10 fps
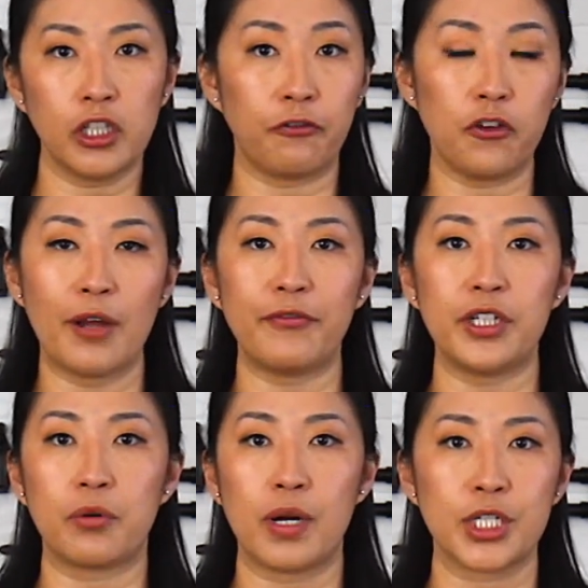If you have
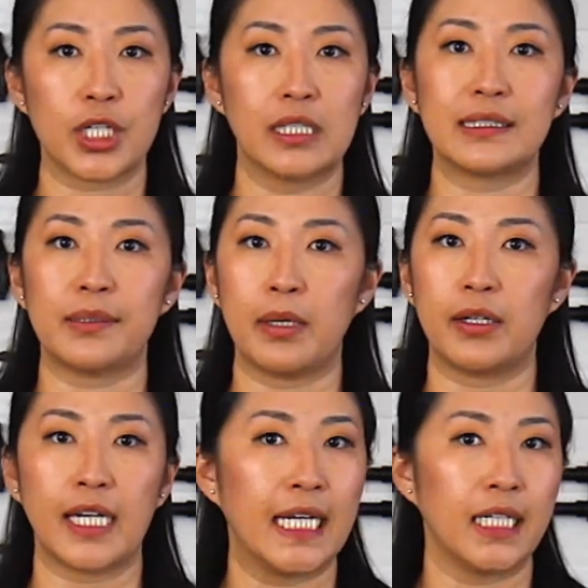any questions
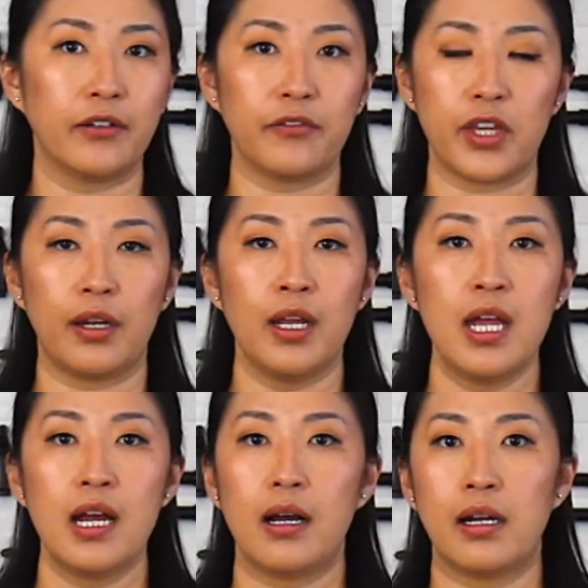about any of the
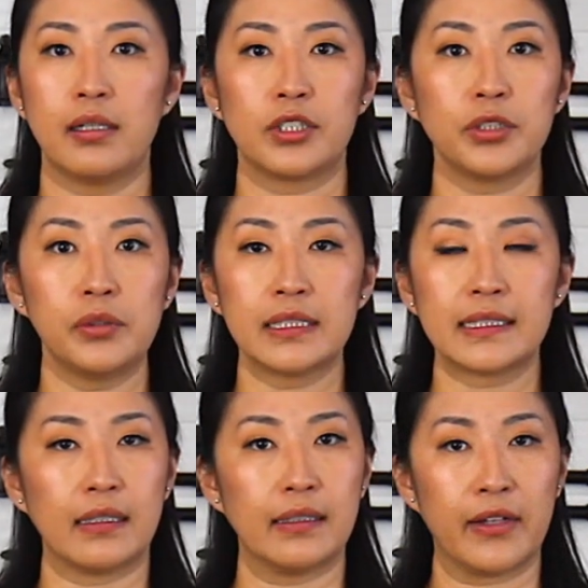tools
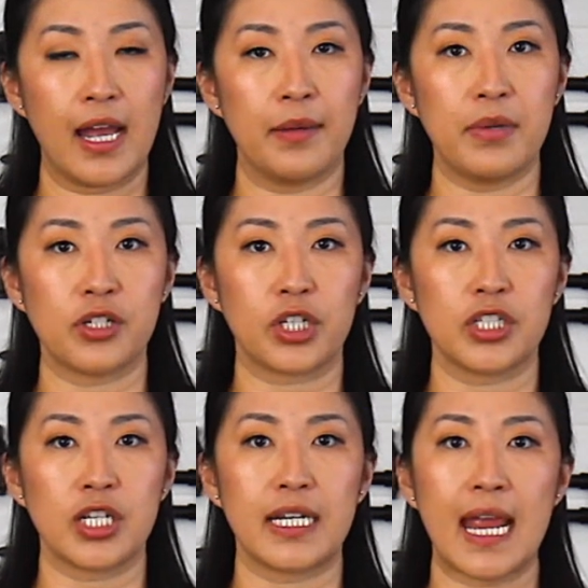I
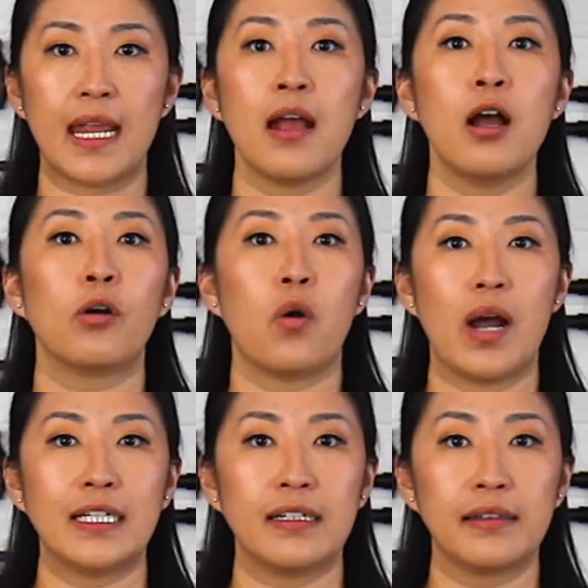mentioned today, go
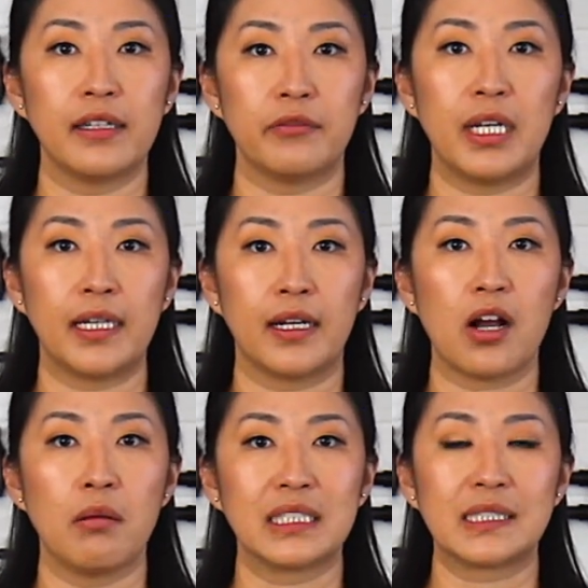ahead and leave me in the
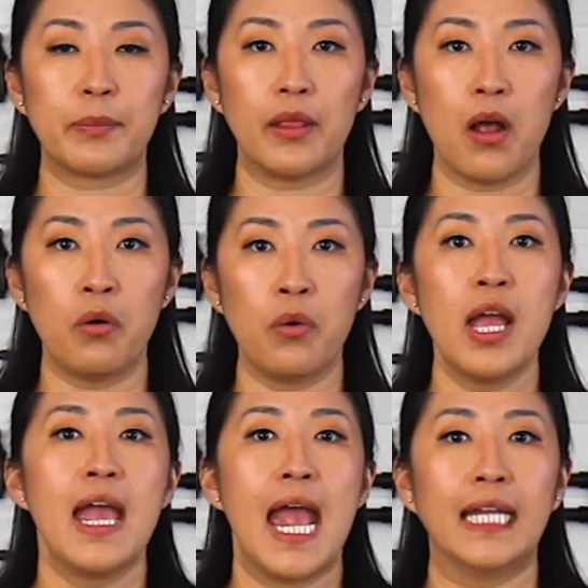comments below.
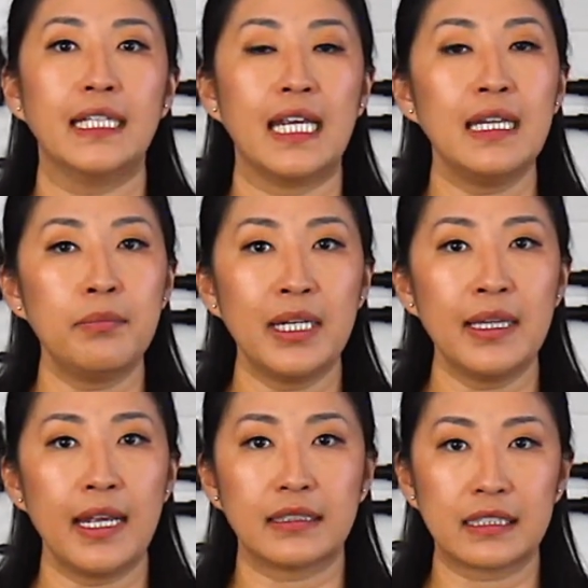And in my
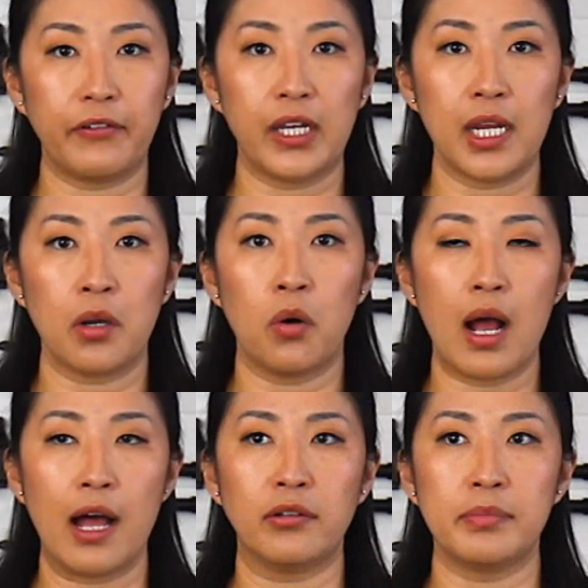next
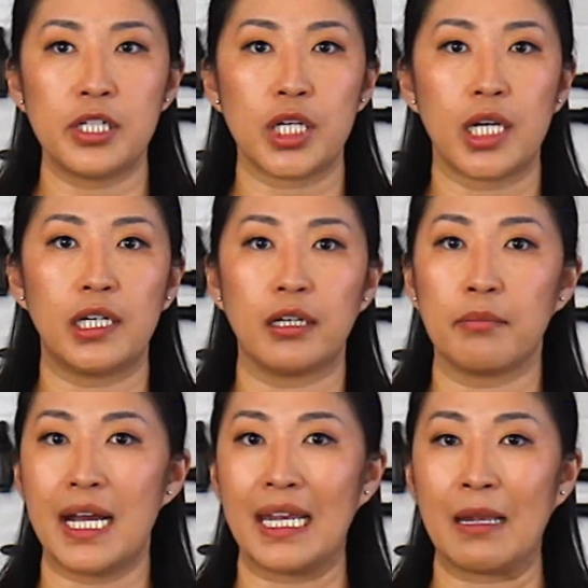video, I'll be
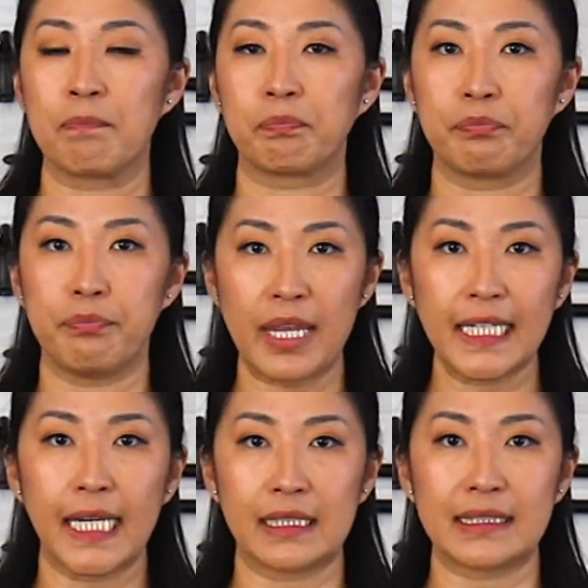sharing my
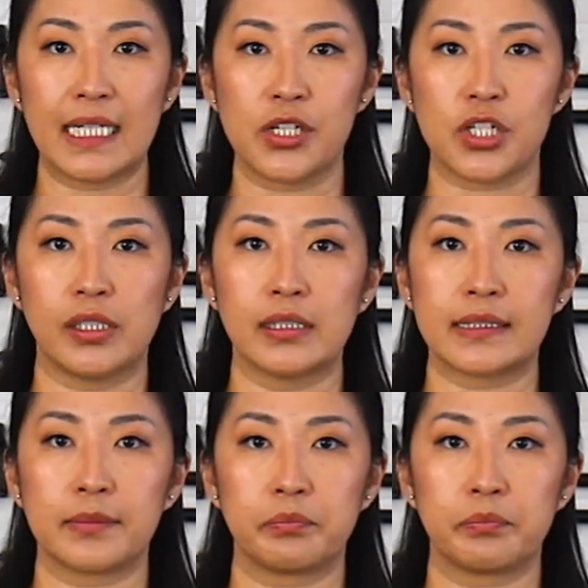baking essentials.